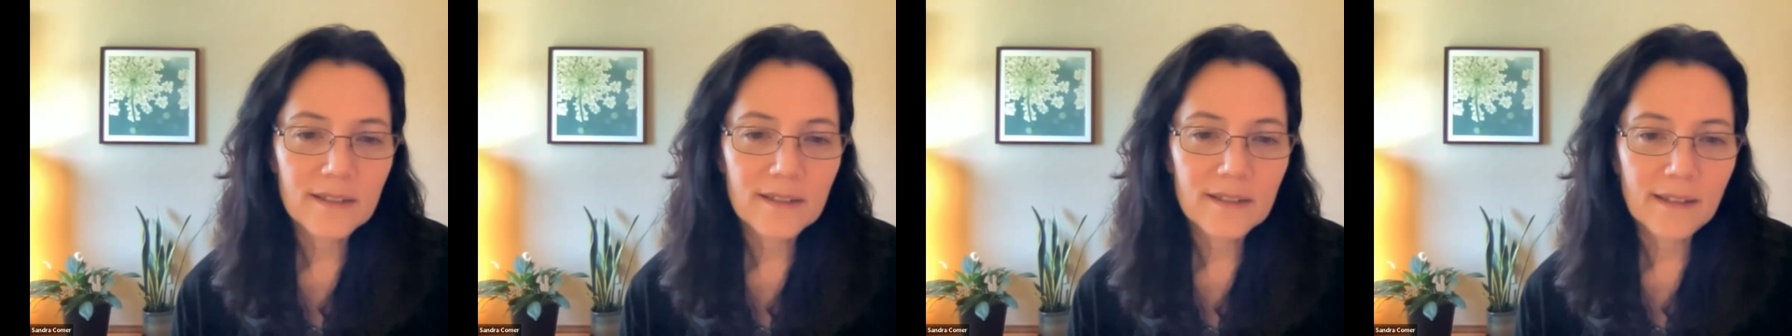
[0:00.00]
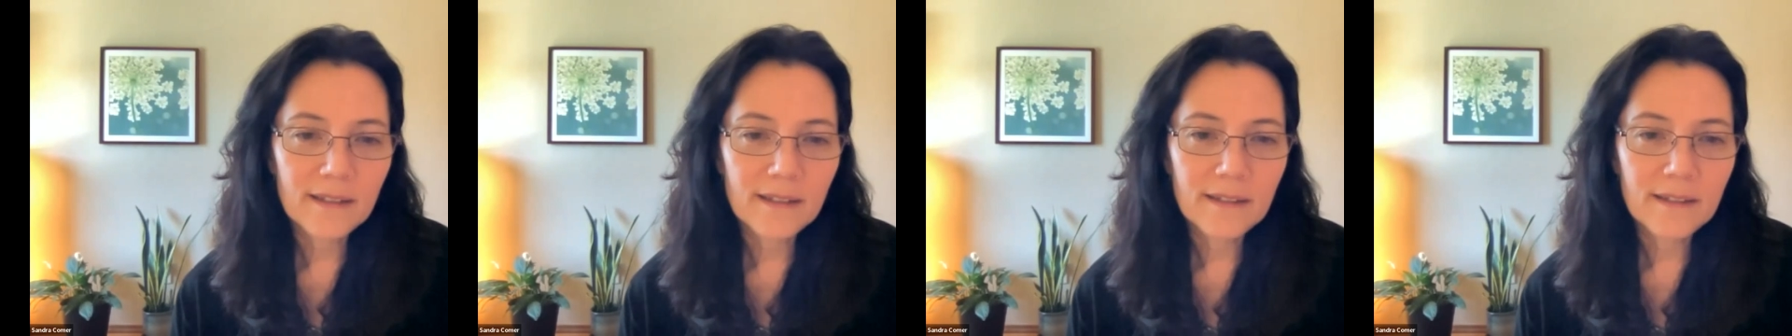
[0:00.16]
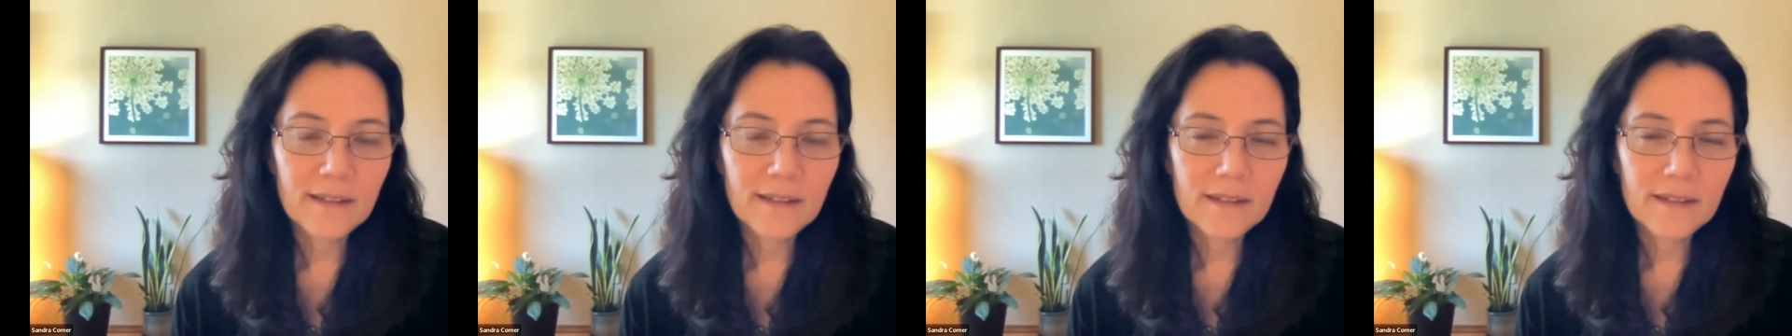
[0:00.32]

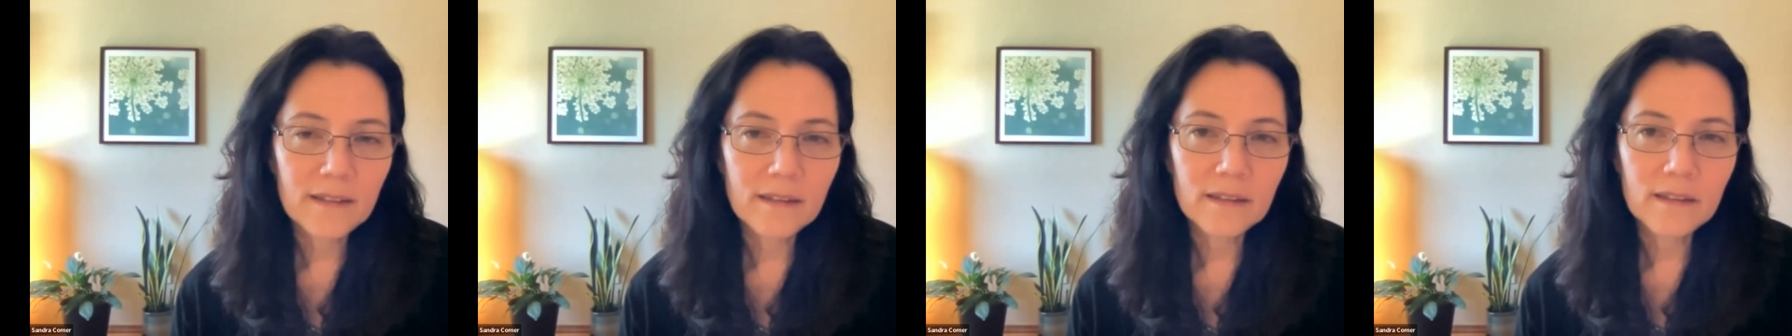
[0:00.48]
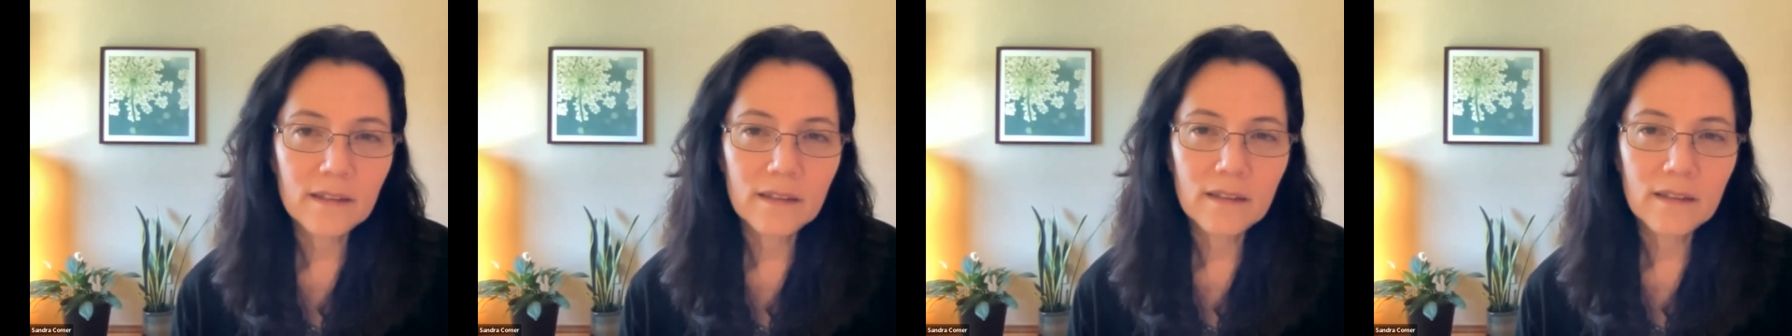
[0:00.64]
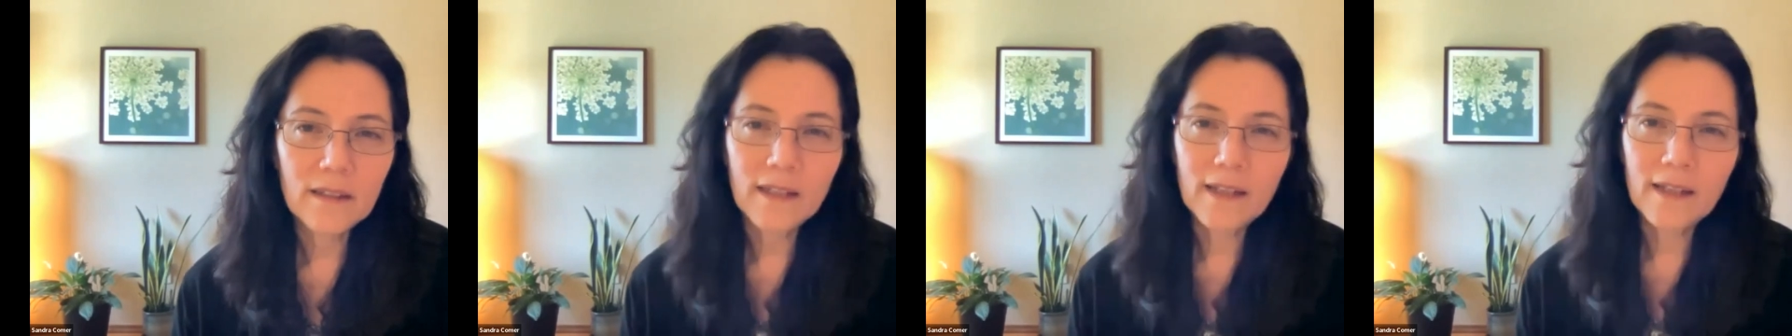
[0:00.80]
said that
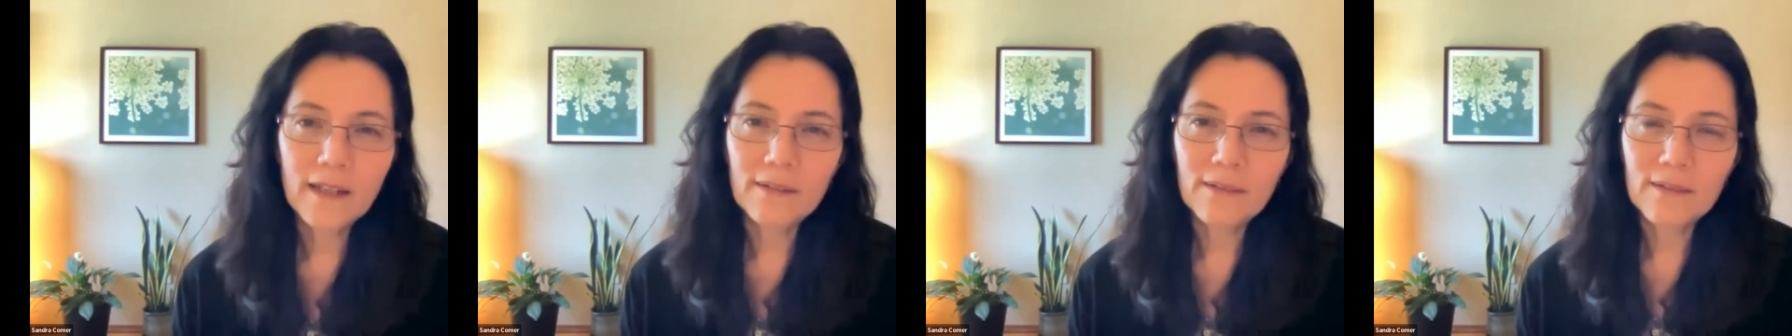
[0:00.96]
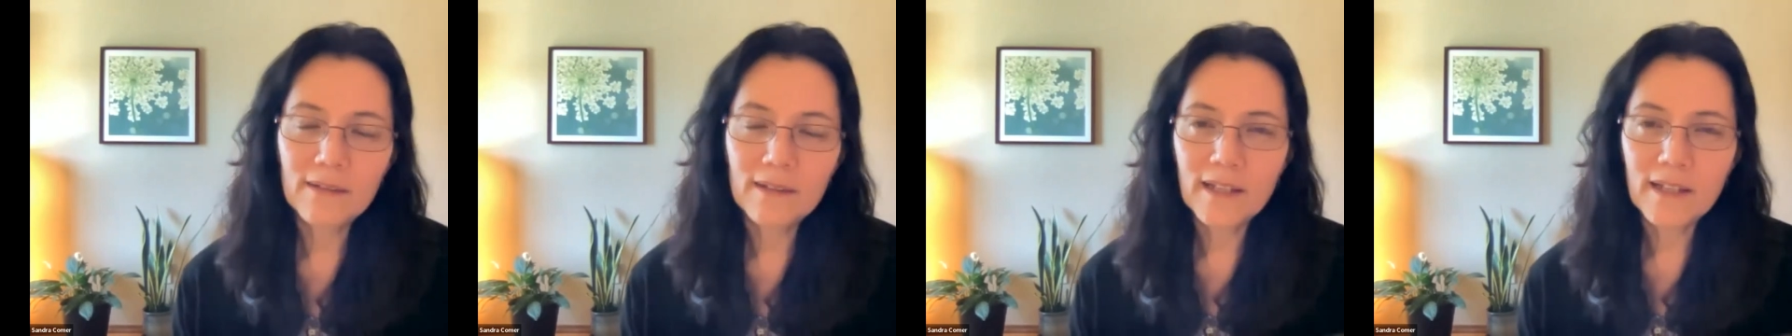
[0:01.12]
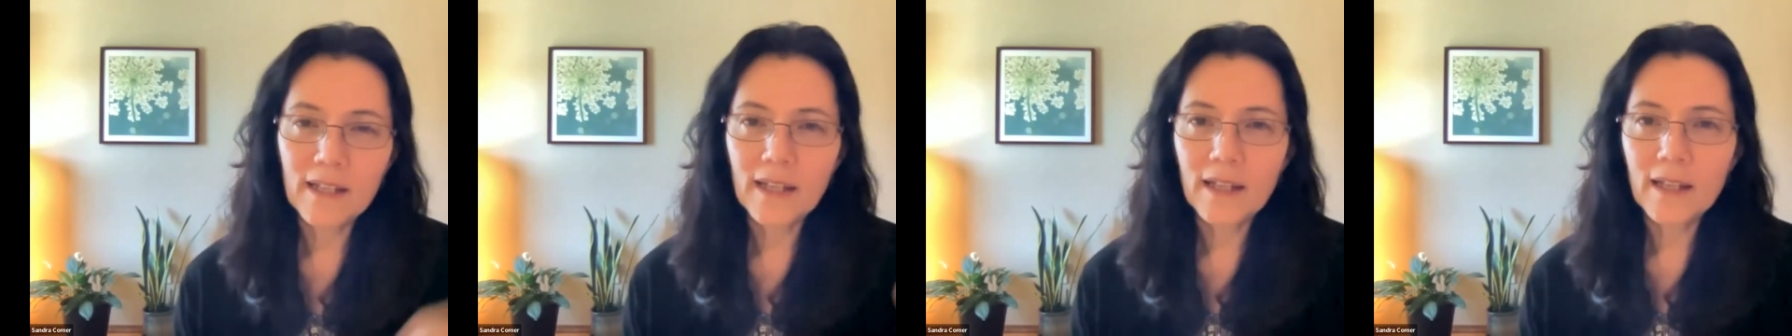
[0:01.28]

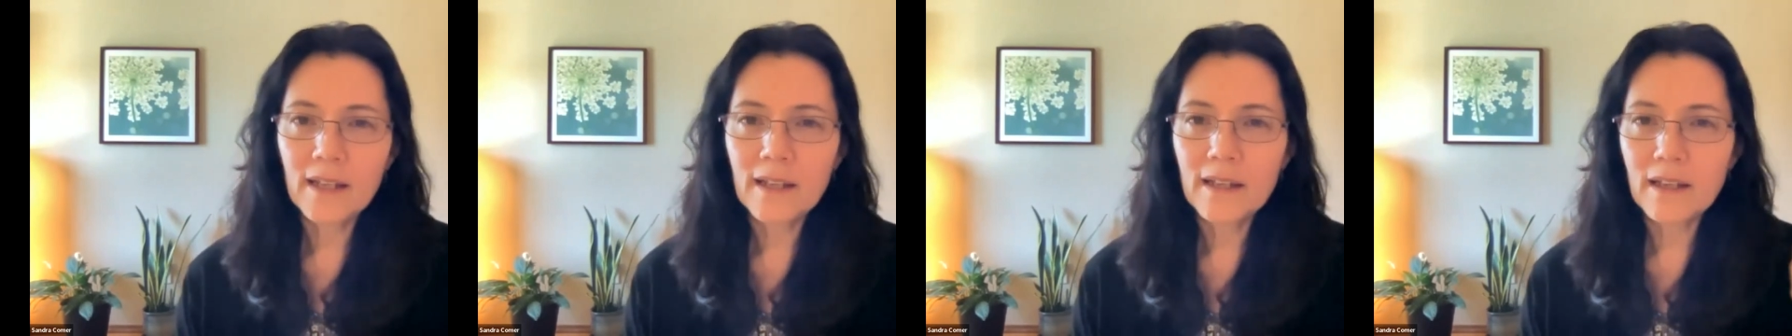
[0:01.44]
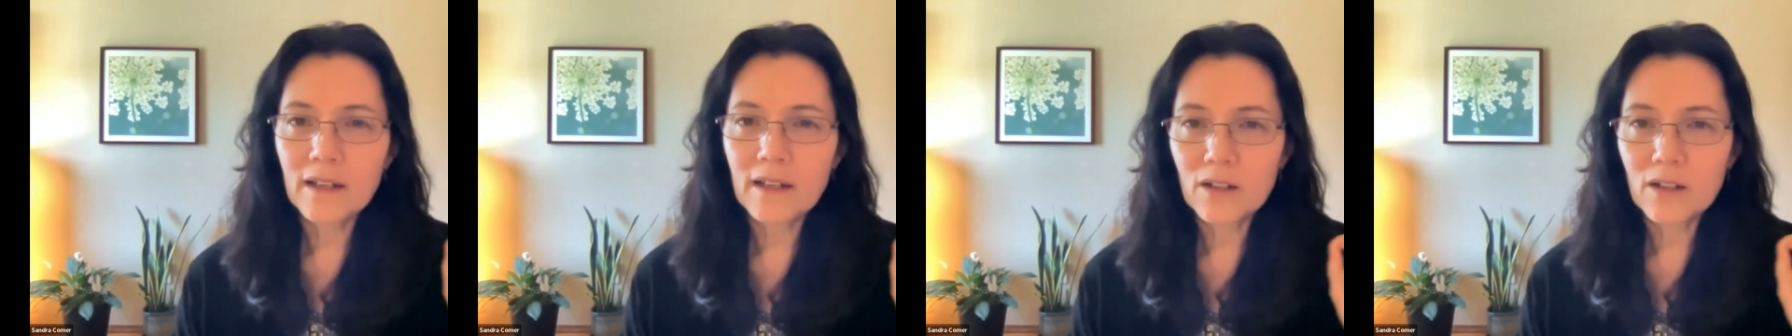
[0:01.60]
they